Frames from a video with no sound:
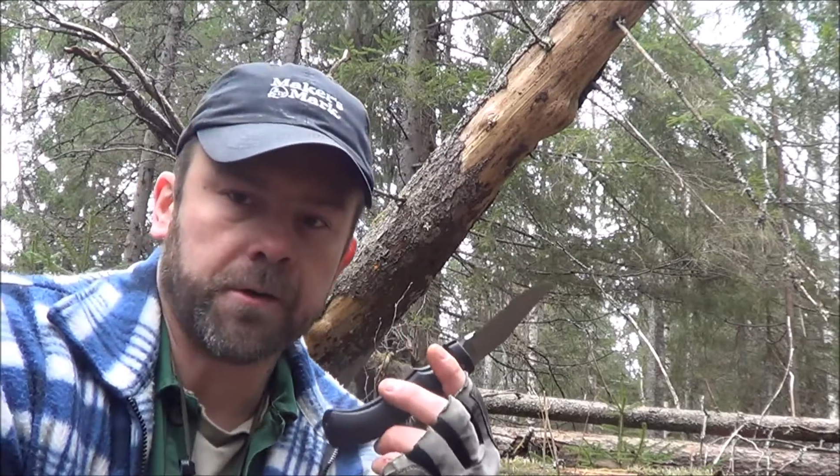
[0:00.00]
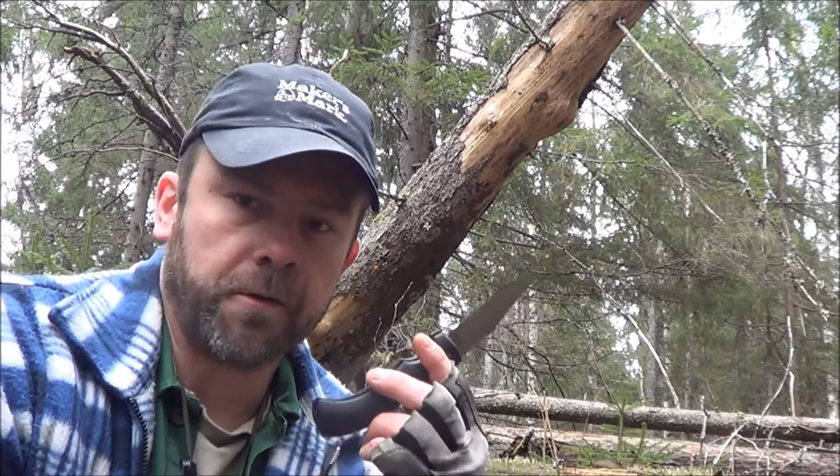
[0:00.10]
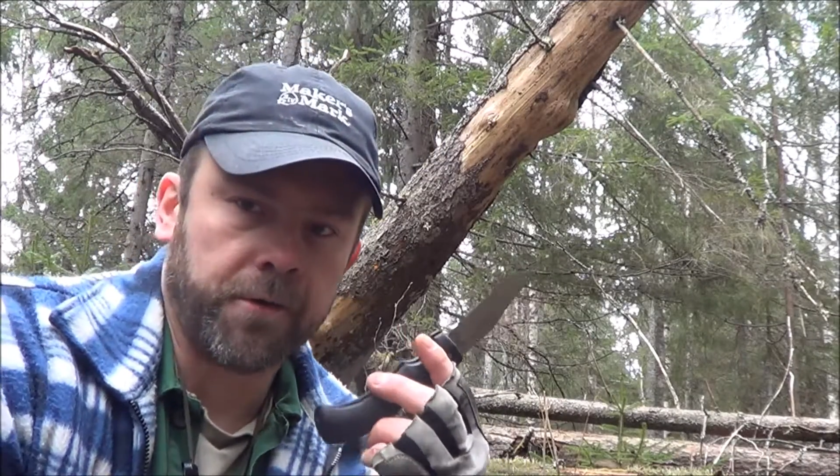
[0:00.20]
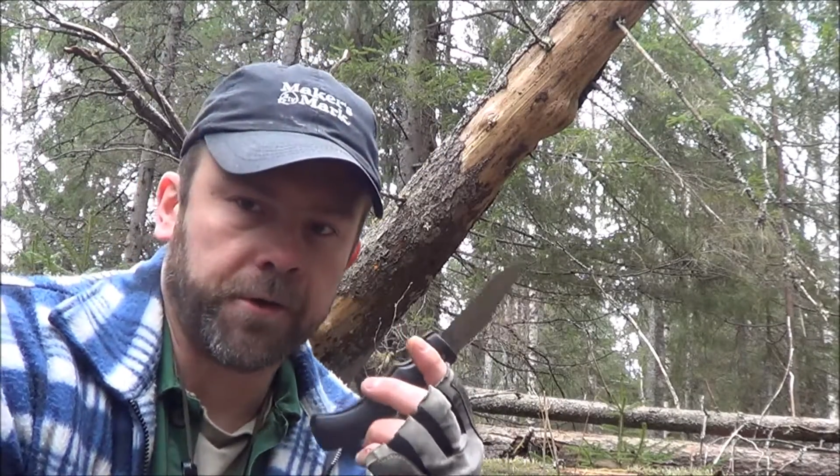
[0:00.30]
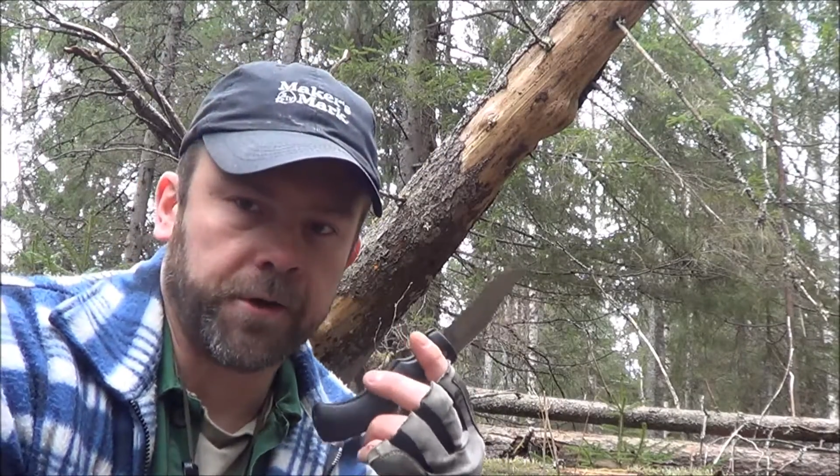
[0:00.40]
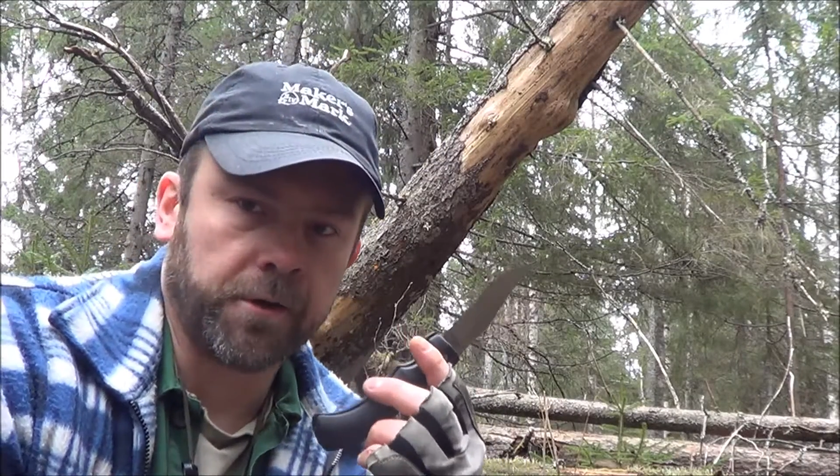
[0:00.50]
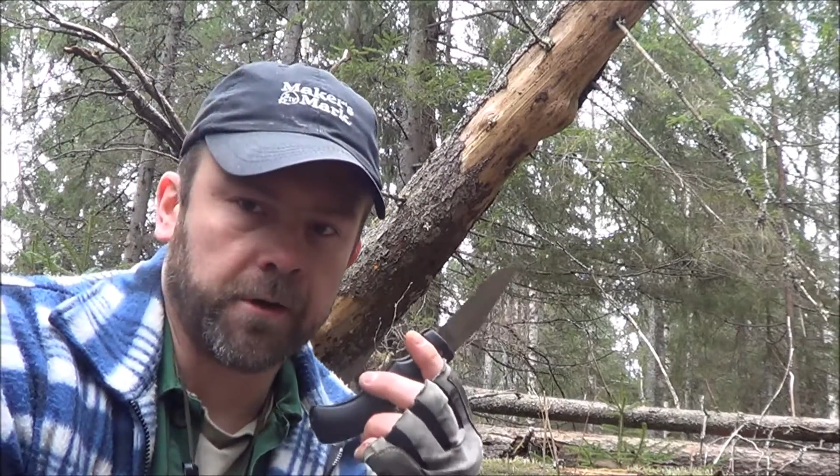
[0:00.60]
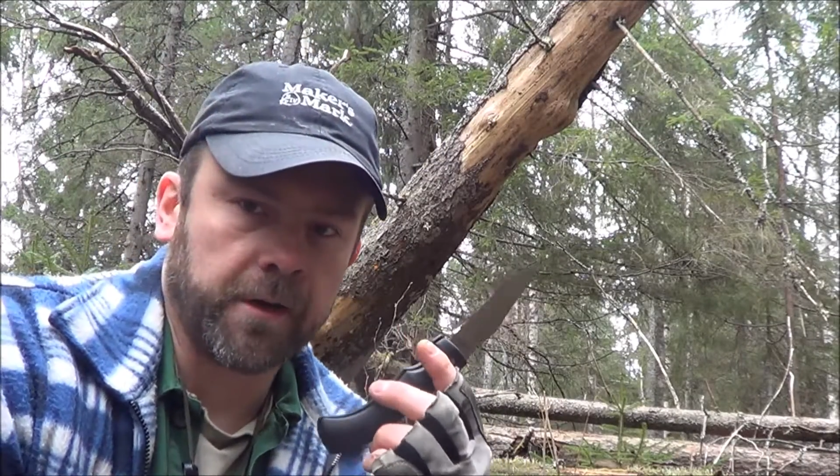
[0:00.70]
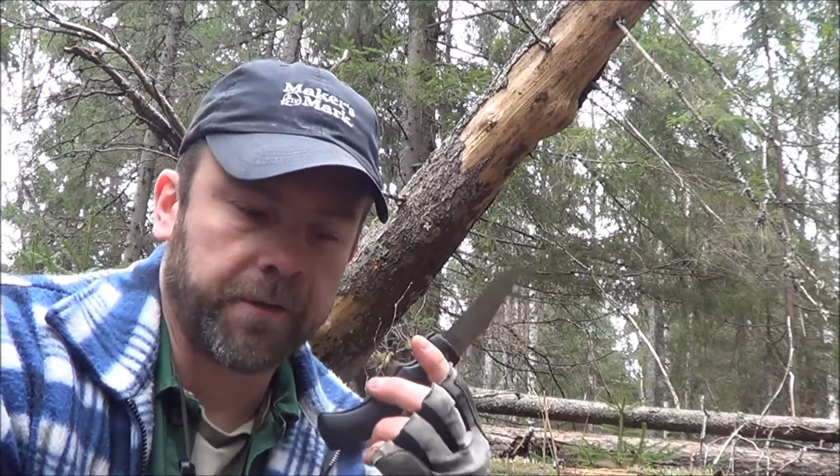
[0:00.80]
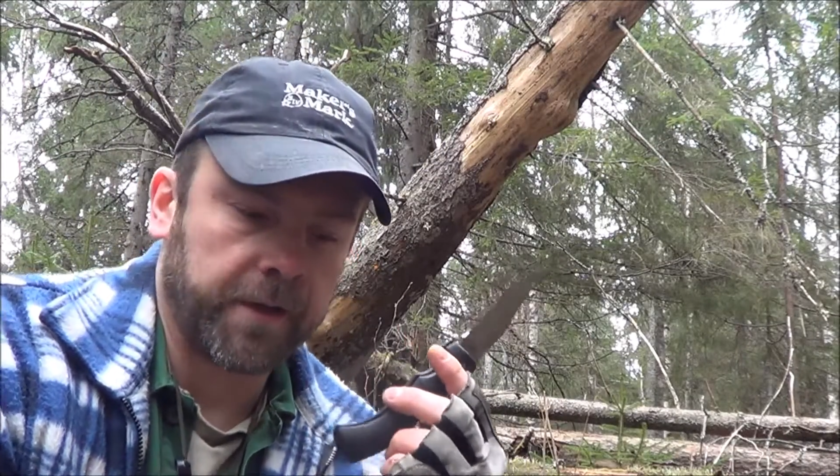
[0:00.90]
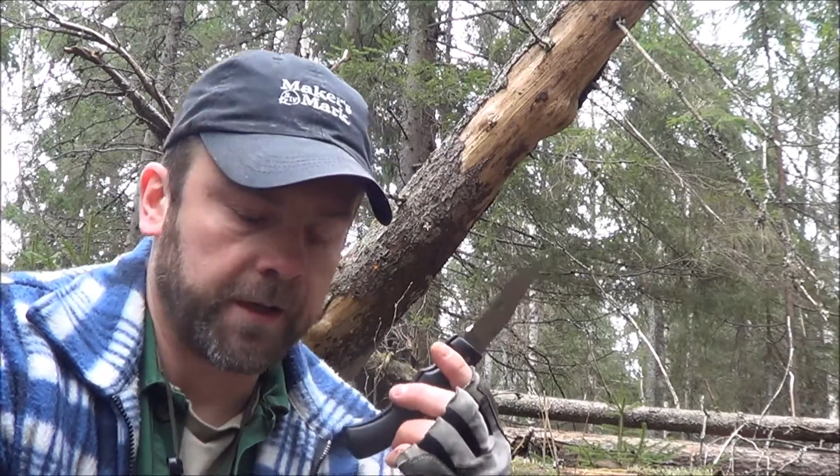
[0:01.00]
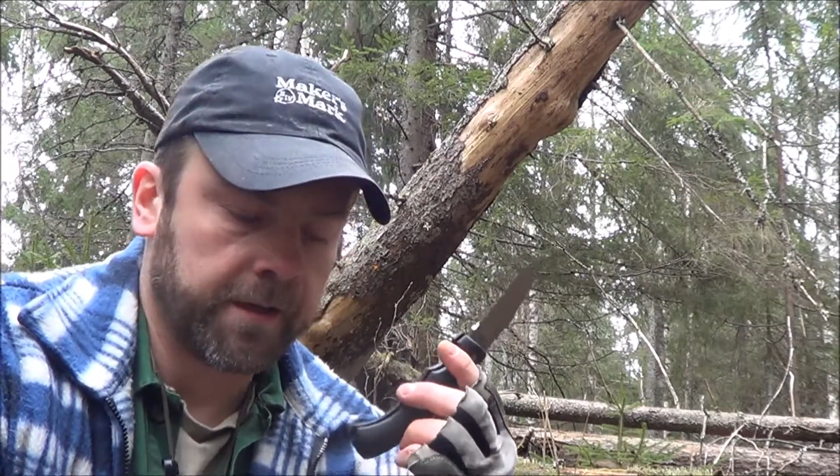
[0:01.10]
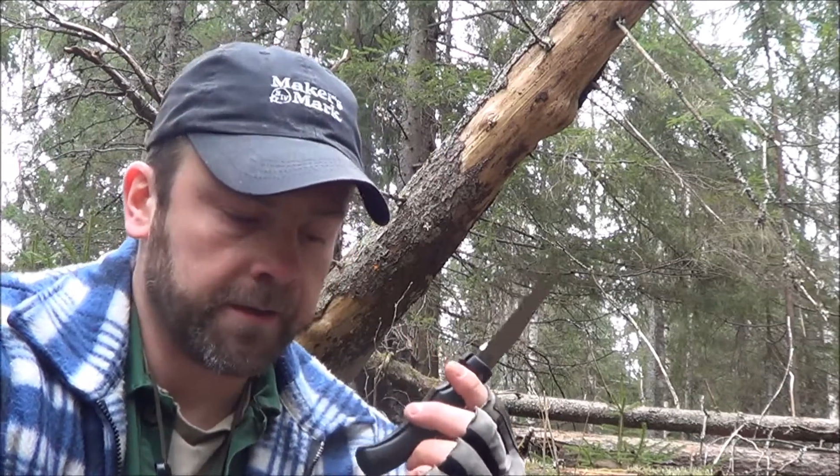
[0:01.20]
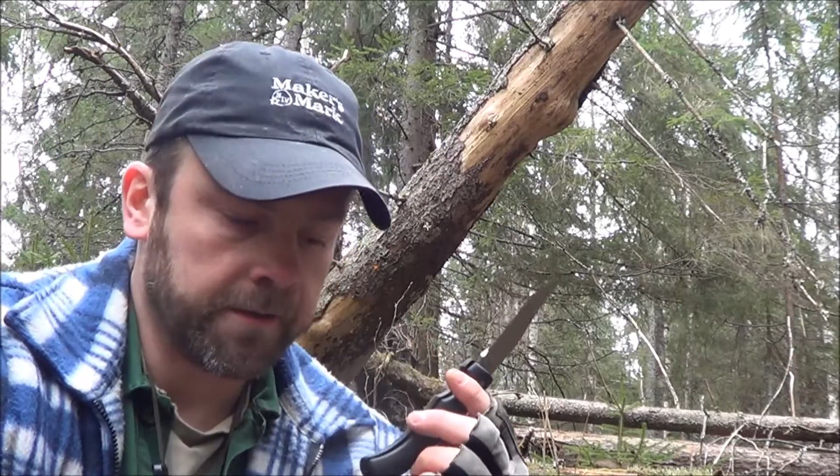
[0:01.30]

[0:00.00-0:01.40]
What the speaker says: under $30, I think.